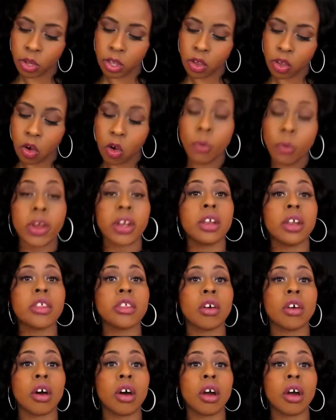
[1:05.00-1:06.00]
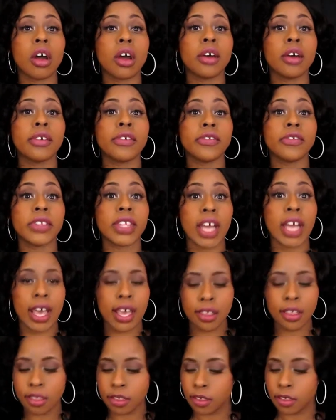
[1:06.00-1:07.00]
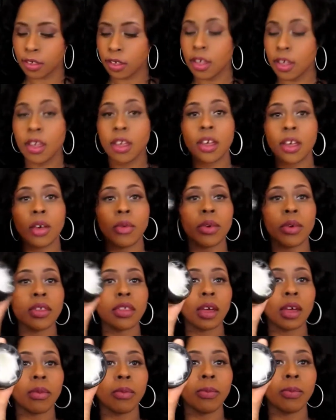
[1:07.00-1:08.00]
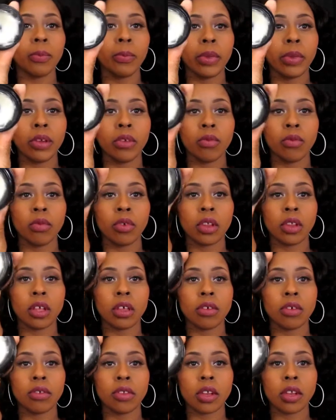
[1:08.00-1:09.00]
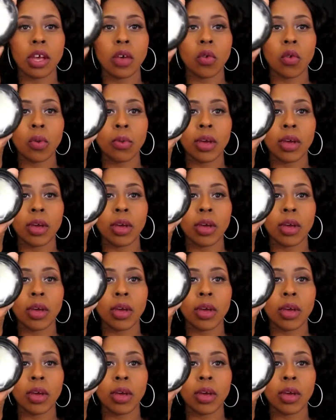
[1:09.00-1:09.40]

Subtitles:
Hope in a Jar Night, which I've been really using that one.